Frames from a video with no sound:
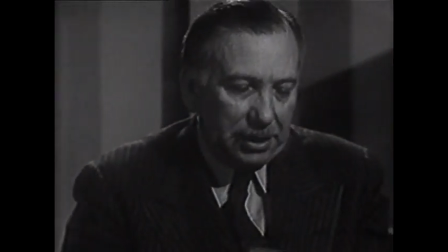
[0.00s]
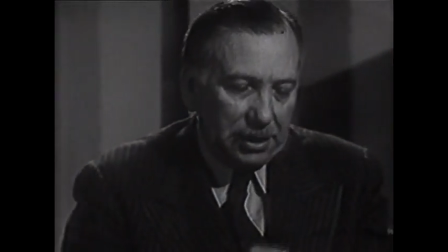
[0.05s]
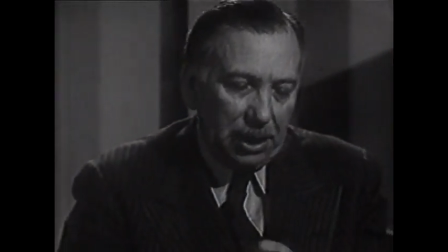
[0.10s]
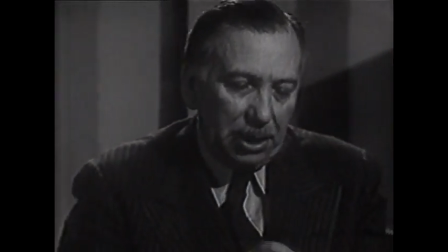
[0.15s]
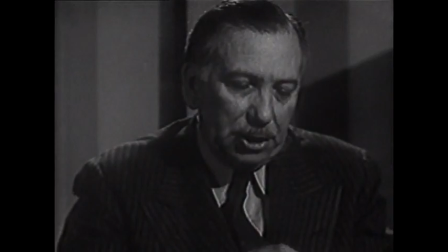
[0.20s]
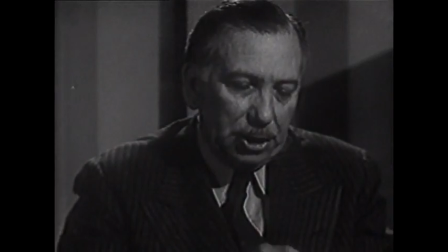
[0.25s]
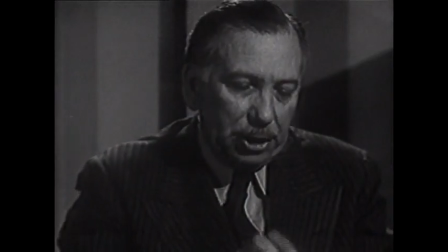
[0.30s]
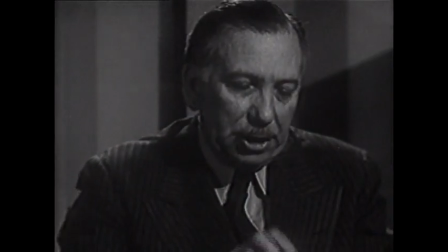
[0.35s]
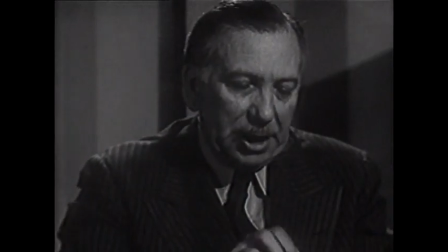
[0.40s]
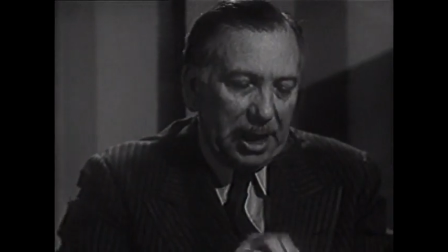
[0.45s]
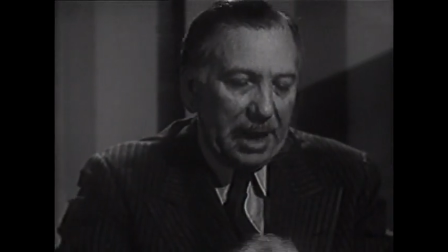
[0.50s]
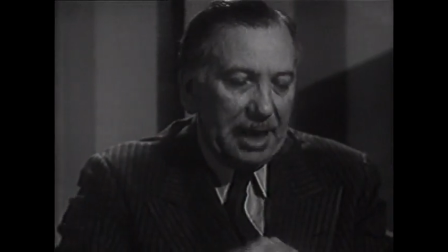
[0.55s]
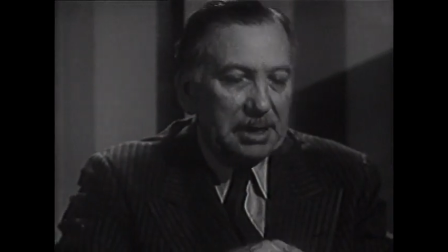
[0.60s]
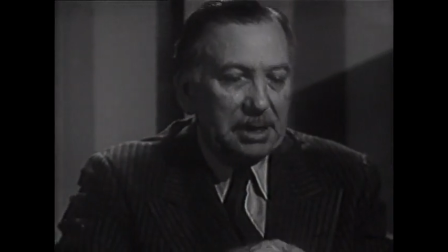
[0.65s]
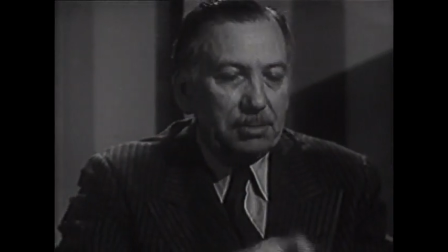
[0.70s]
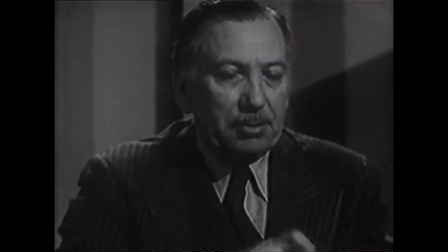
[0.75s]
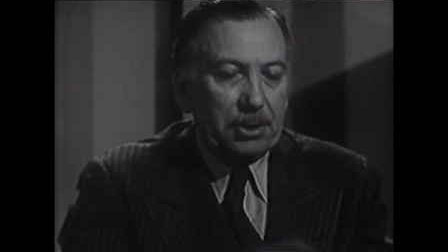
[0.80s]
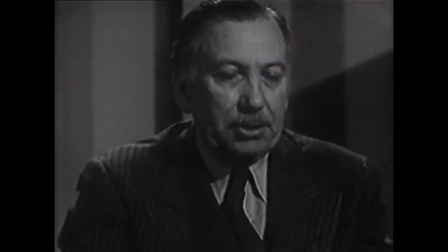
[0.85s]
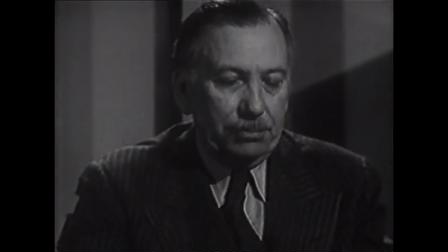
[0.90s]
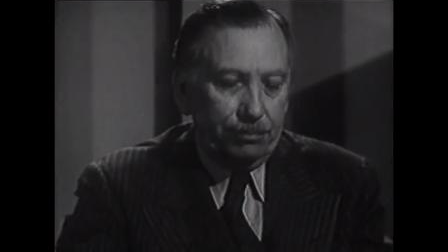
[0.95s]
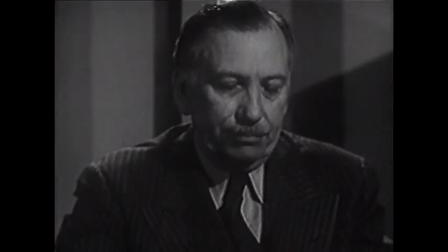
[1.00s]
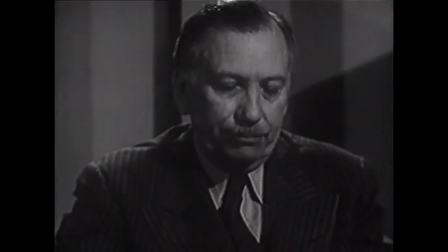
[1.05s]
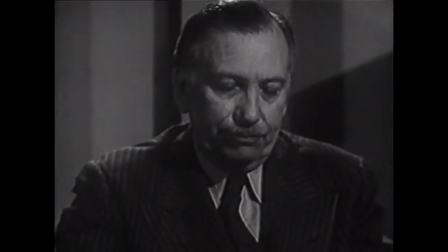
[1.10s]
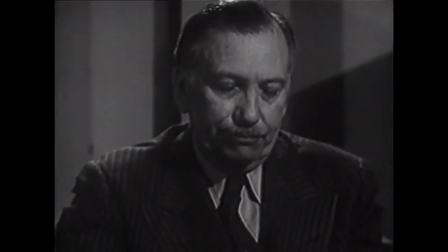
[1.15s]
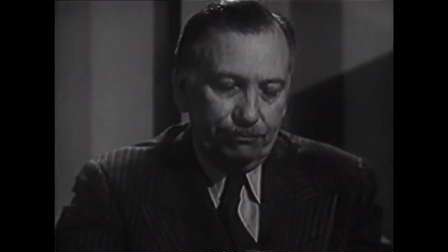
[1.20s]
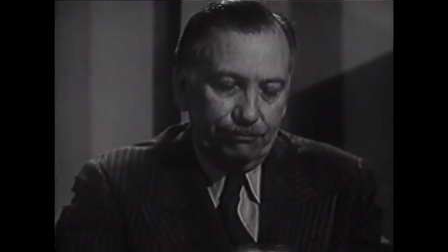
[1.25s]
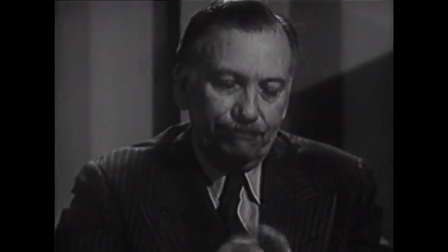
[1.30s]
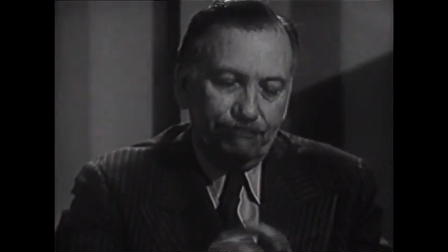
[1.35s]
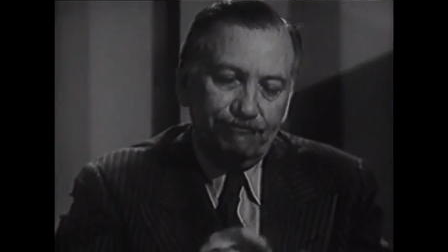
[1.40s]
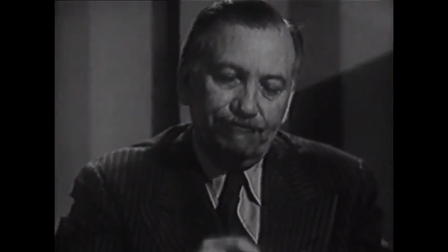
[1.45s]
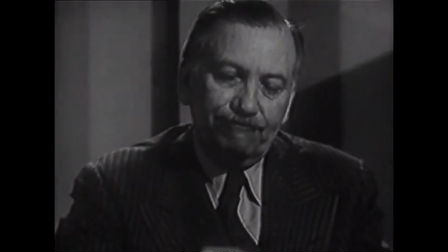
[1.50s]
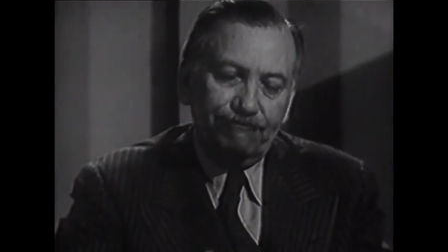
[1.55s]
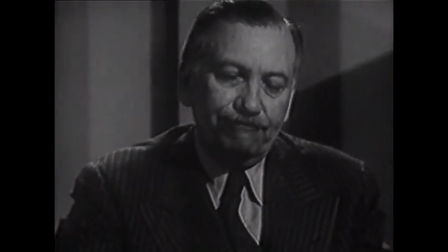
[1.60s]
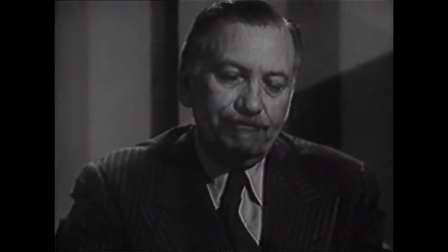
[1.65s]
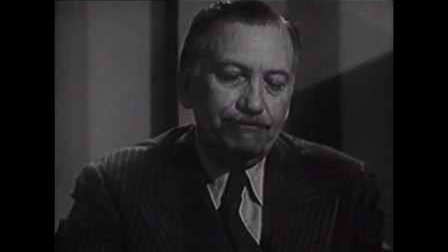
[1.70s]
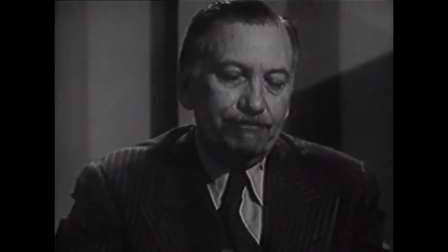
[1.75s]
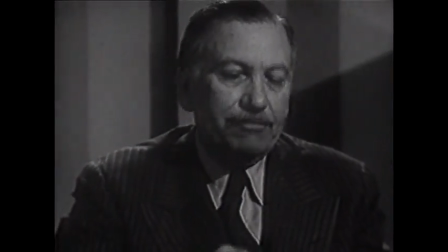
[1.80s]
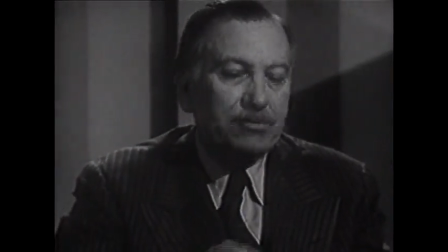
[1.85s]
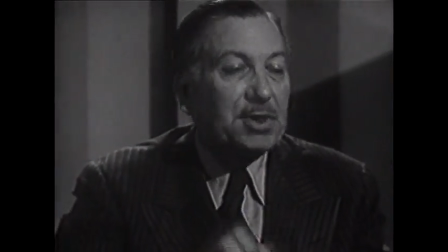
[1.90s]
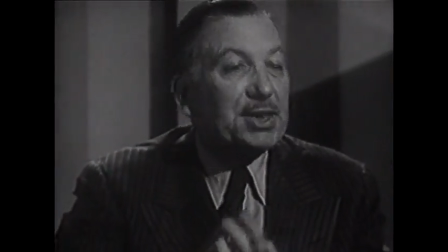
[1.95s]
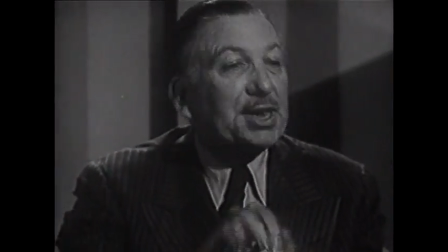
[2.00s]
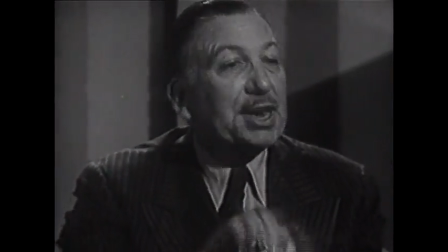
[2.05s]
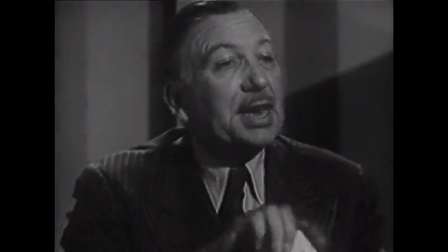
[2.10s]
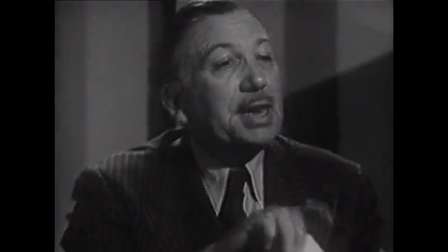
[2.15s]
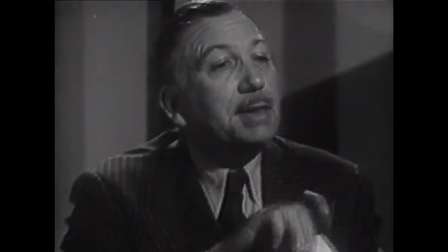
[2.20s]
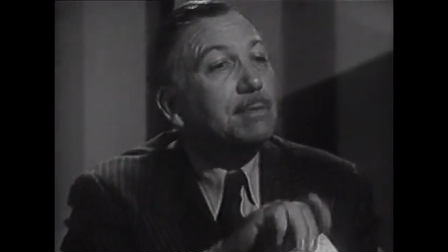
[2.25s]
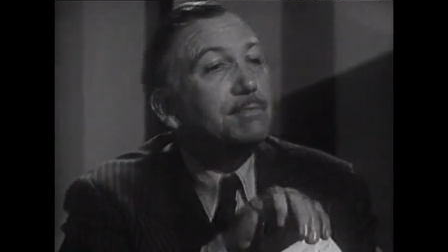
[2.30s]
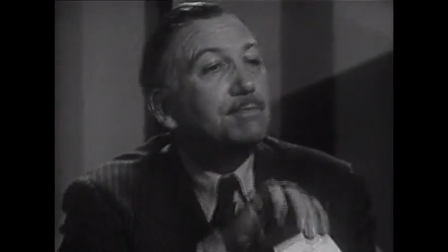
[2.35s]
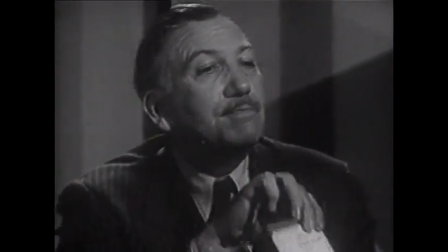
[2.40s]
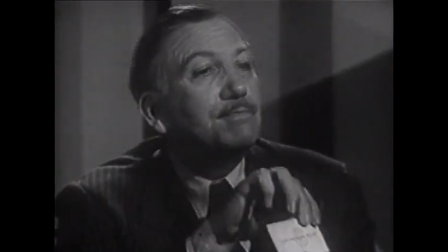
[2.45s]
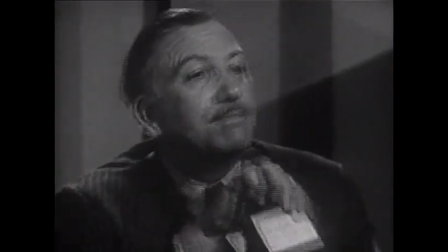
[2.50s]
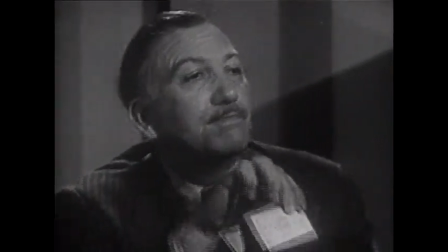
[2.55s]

Sergeant Haspel." See?